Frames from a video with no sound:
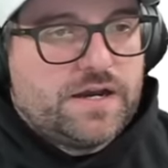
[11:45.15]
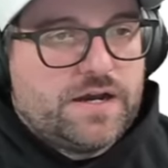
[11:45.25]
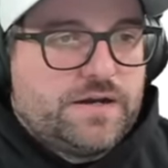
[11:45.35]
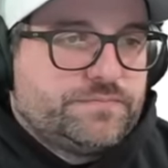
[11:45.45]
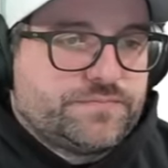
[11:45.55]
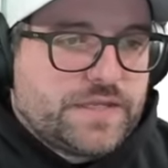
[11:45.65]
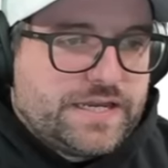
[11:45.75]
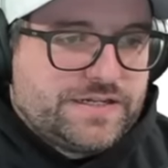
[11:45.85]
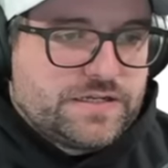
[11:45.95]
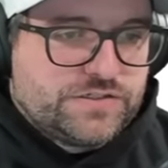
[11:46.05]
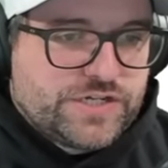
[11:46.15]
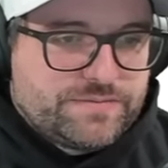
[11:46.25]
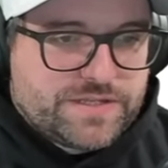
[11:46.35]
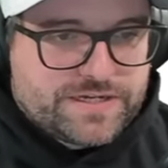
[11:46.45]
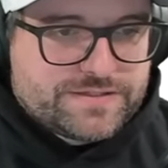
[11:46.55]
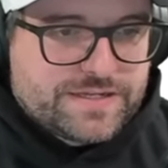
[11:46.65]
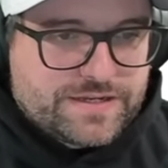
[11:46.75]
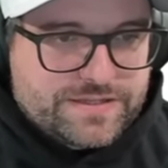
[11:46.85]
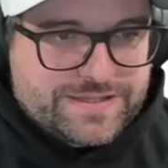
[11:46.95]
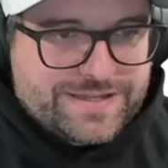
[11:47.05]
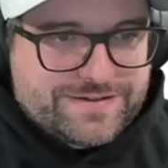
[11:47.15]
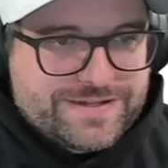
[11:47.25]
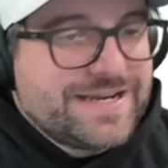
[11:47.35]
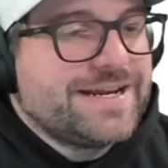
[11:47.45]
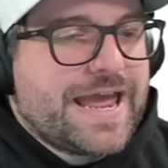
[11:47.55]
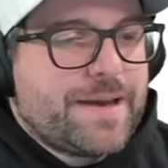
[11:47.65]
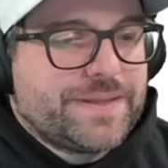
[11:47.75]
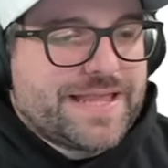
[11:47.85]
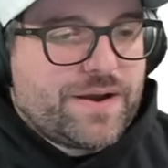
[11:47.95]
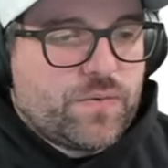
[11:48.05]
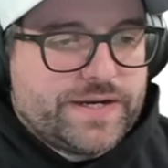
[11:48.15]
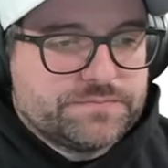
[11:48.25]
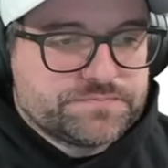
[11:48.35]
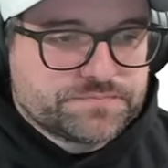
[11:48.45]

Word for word: Um, and shame that it that didn't happen that way.